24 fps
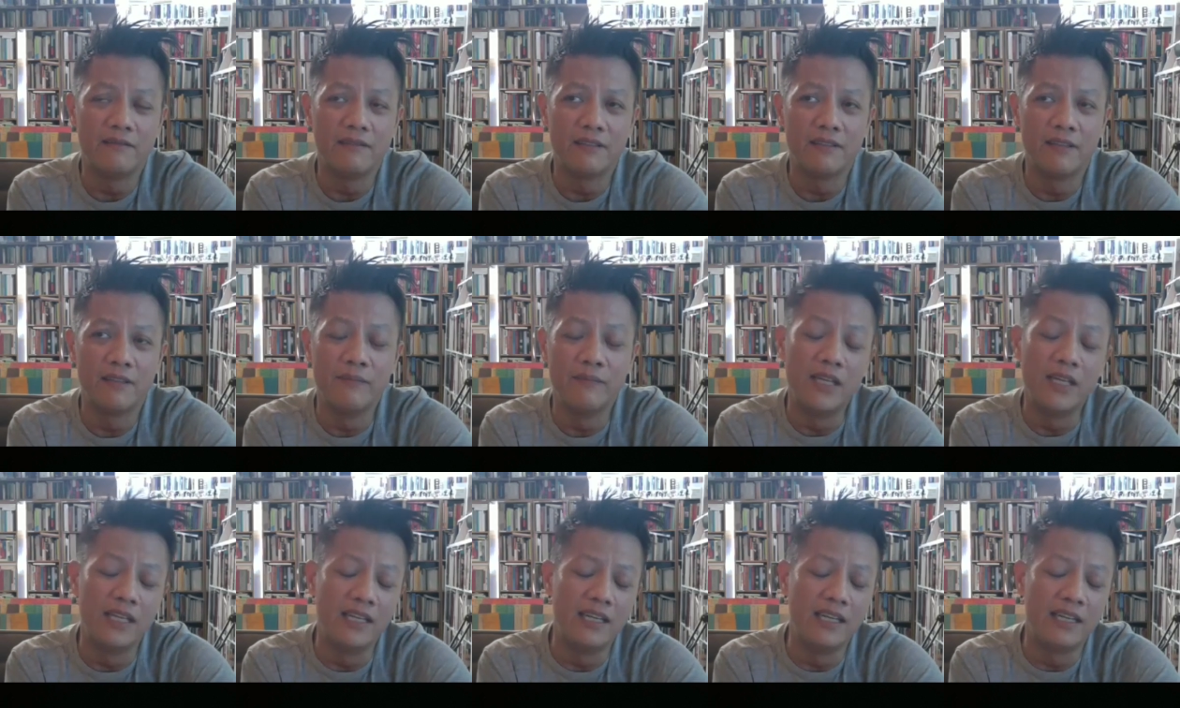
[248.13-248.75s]
the
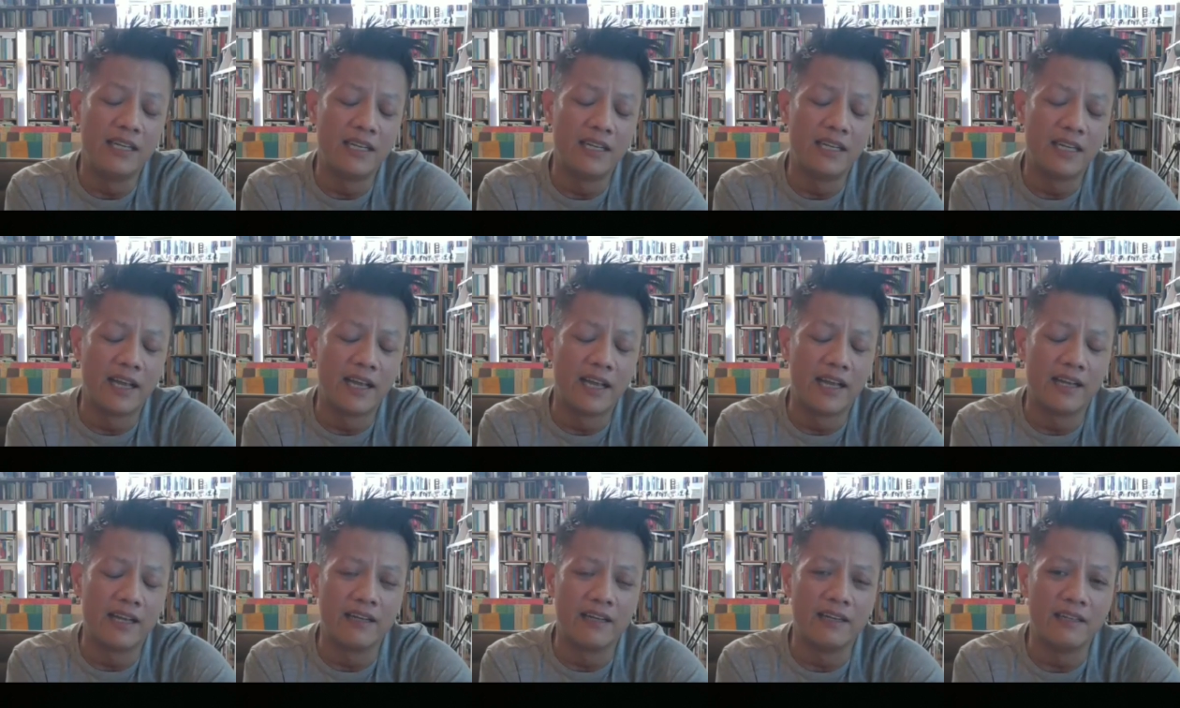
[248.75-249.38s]
media
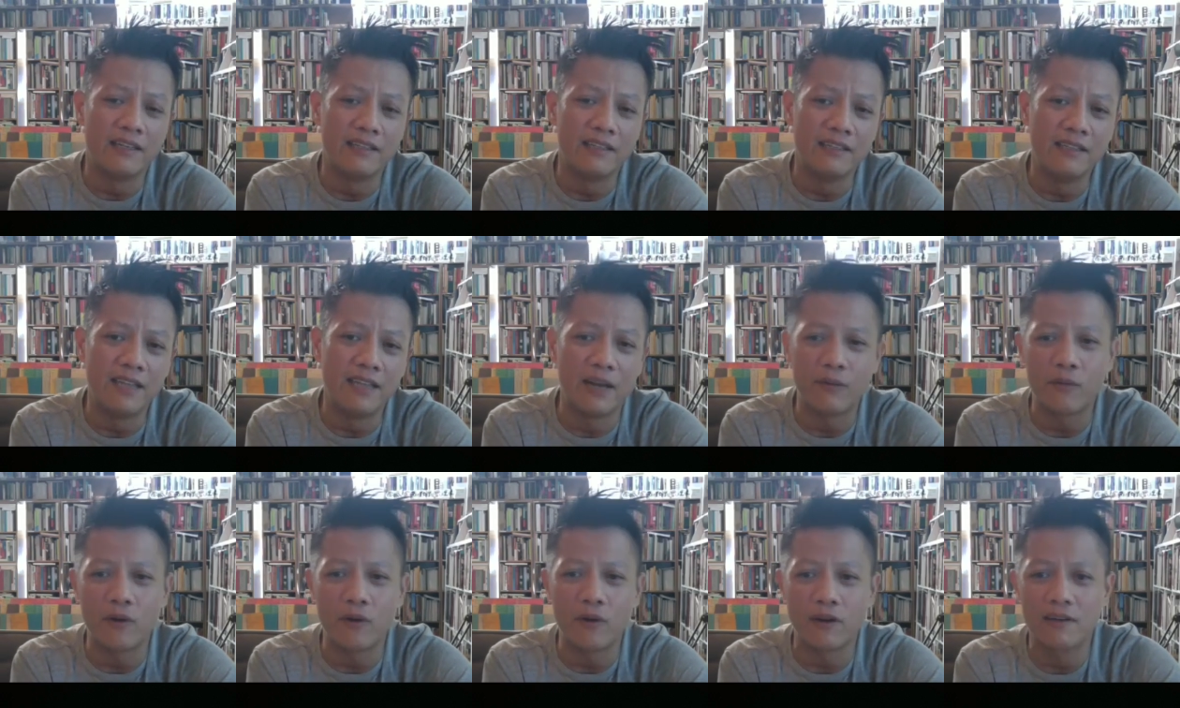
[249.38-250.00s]
and
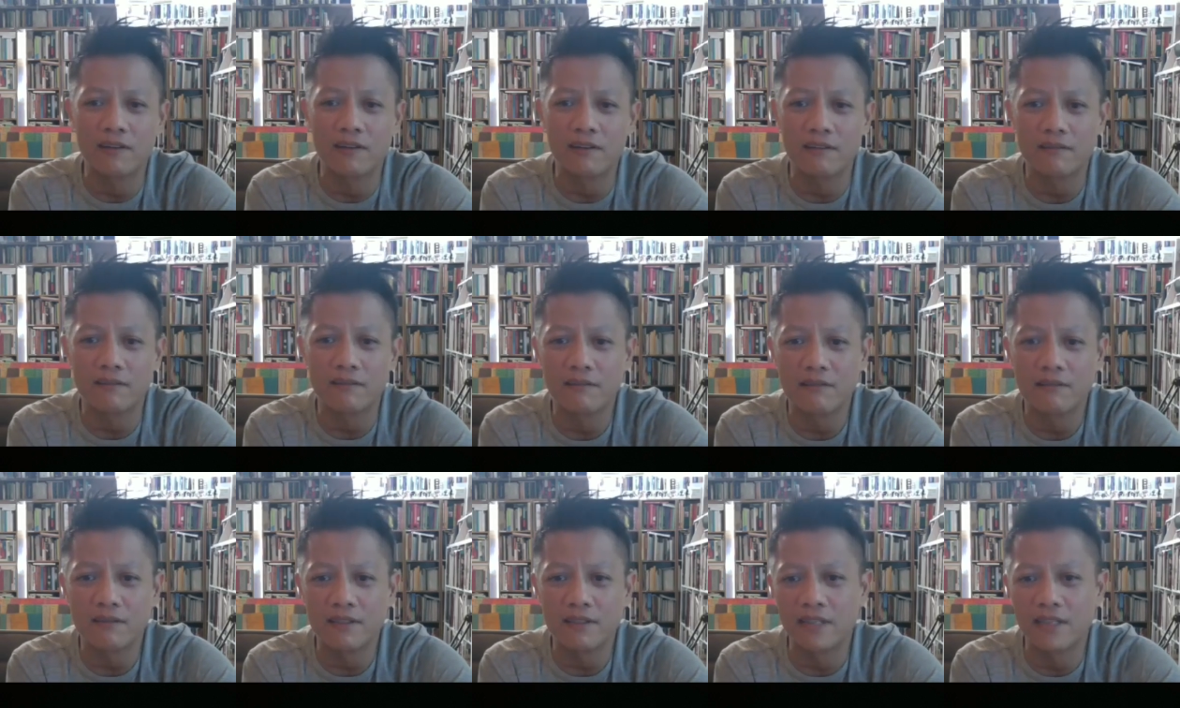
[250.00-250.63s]
network
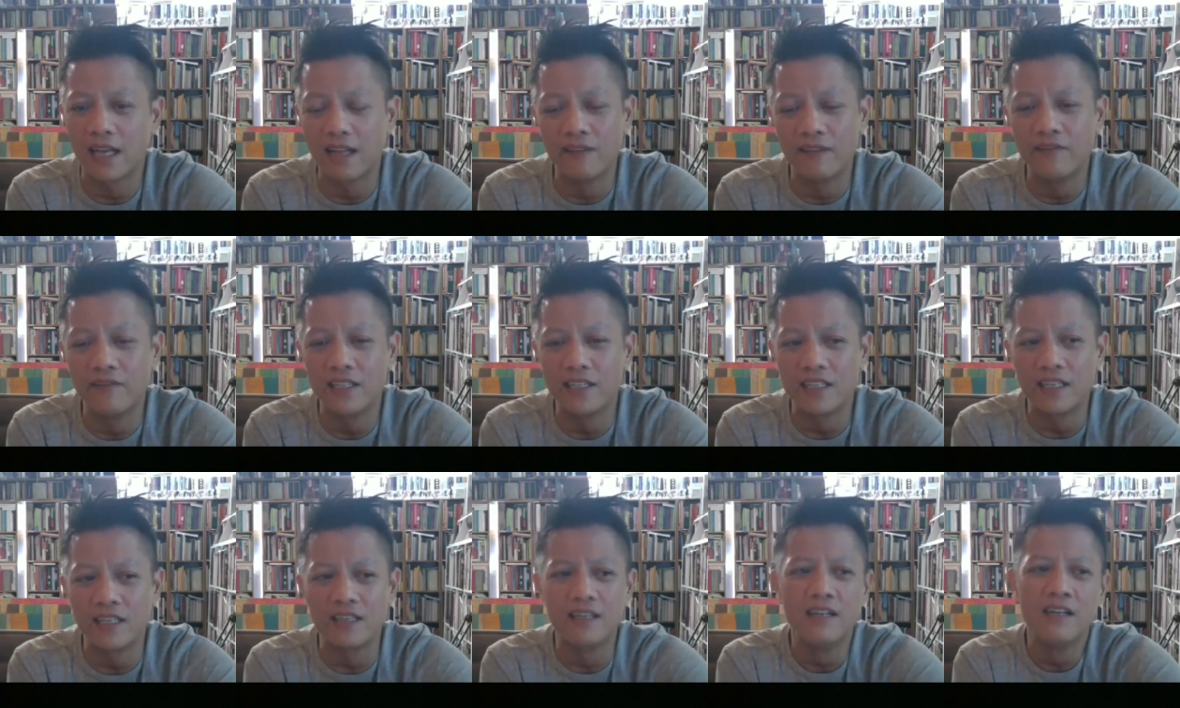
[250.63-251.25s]

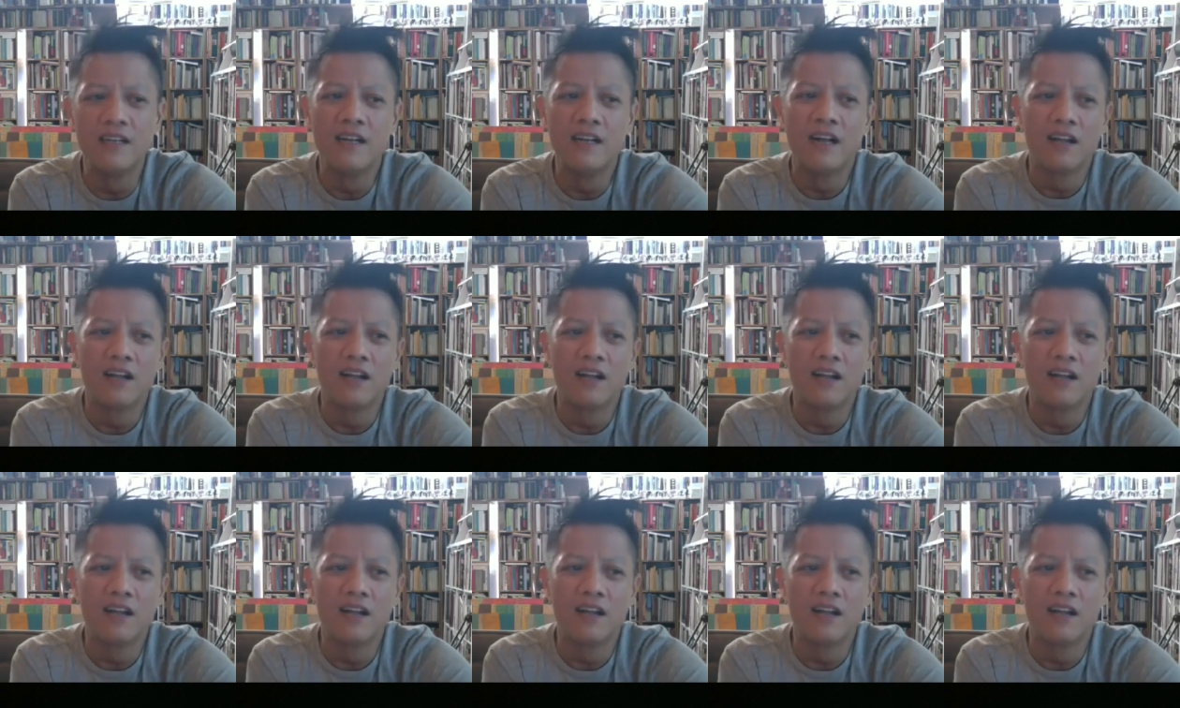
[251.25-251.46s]
television.